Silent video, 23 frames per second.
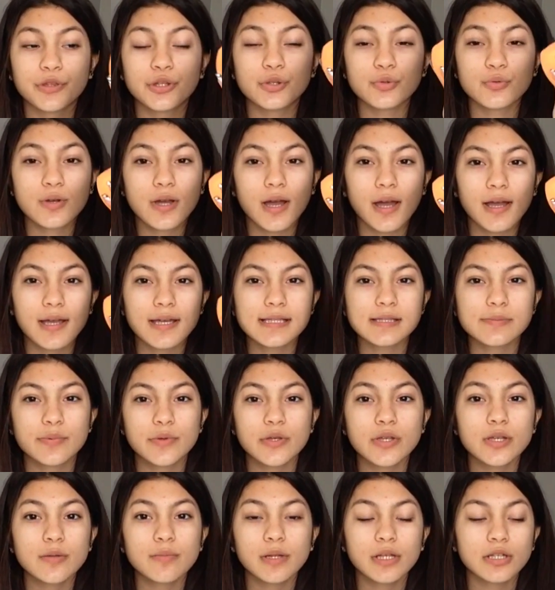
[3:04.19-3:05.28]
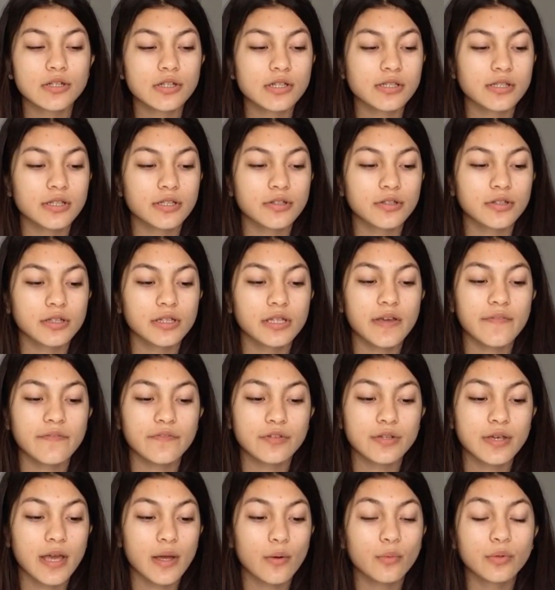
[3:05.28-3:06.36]
You guys, beauty blenders, literally, if
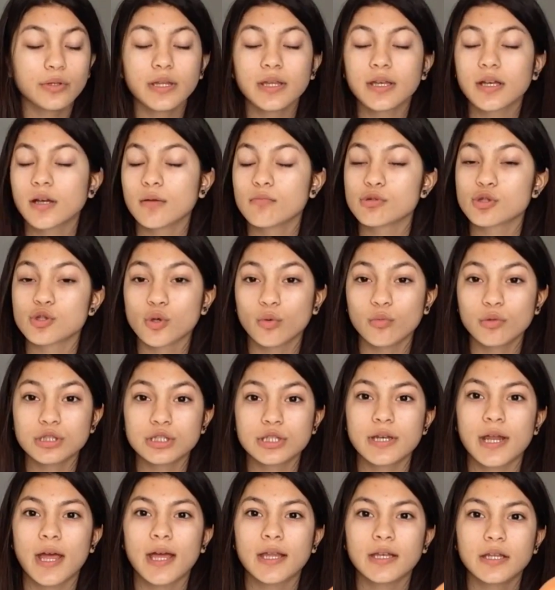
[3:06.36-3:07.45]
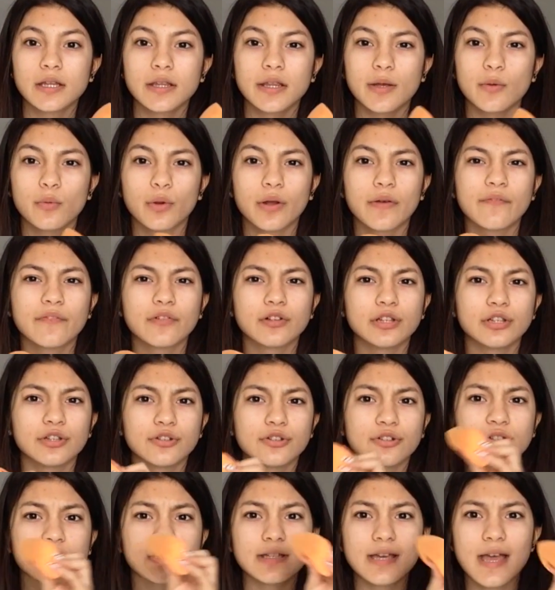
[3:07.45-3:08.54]
you get one, they come so much in handy. They work for
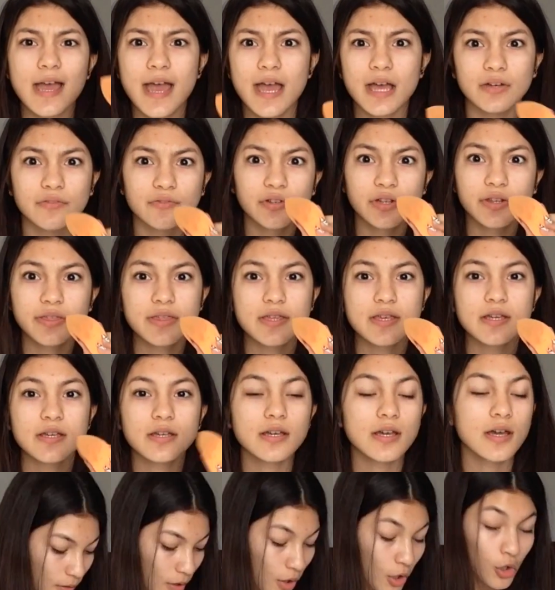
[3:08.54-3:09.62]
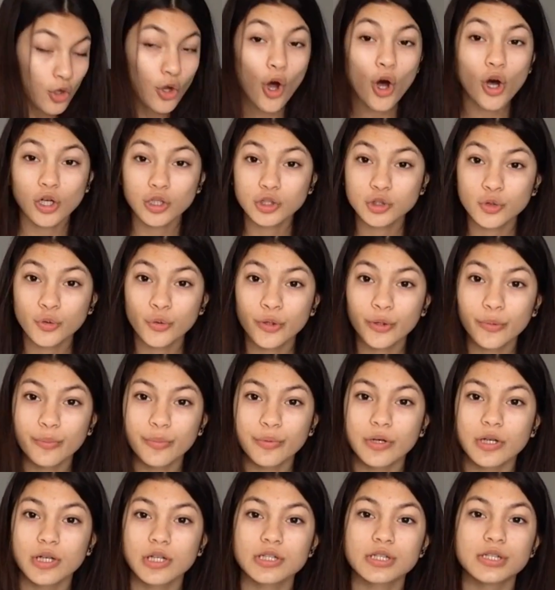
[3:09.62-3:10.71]
literally everything. A contour
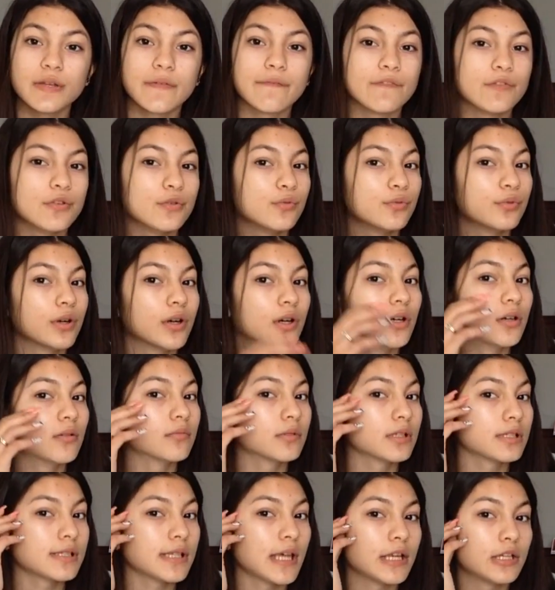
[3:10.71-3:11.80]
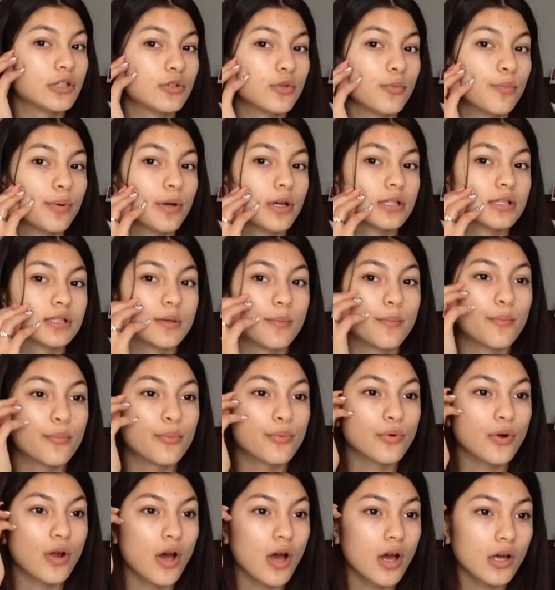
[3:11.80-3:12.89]
brush if you decide to put some
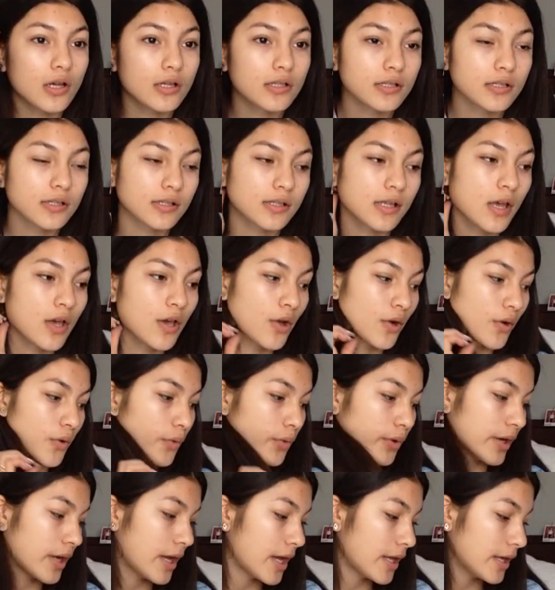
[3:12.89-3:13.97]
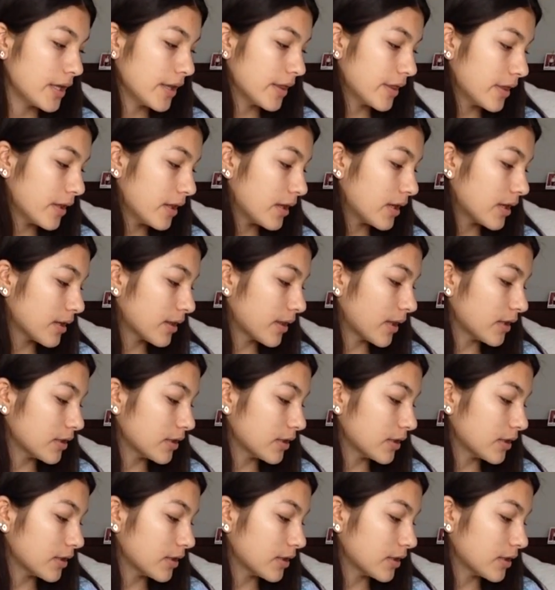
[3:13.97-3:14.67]
bronze or anything.